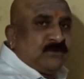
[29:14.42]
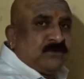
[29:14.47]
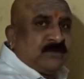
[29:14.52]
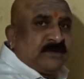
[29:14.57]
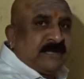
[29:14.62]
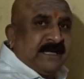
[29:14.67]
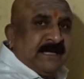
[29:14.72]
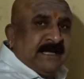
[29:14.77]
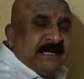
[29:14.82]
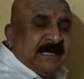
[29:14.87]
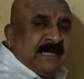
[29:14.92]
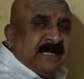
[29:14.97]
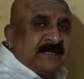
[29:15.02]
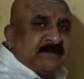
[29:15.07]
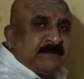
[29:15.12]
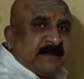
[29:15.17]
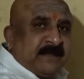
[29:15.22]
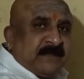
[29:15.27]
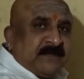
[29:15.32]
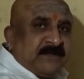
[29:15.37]
also, trinal
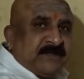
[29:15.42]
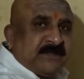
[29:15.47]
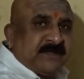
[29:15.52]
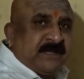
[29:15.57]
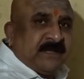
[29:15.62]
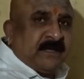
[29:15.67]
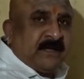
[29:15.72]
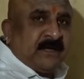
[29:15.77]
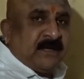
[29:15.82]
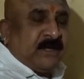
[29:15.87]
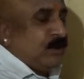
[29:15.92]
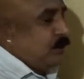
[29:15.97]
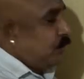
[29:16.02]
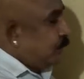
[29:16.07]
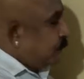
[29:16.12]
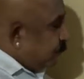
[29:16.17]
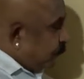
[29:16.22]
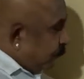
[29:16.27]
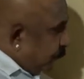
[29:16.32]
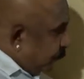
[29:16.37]
aspect is there.
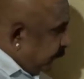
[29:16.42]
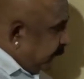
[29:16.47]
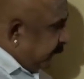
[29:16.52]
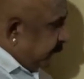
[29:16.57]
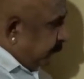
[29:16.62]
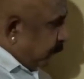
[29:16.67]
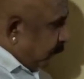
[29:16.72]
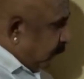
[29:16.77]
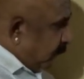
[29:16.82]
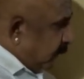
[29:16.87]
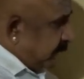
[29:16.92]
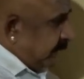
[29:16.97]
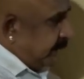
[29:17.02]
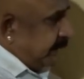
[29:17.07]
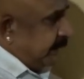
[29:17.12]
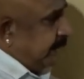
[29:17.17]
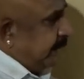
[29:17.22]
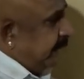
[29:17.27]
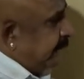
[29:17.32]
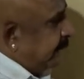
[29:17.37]
So he blocked it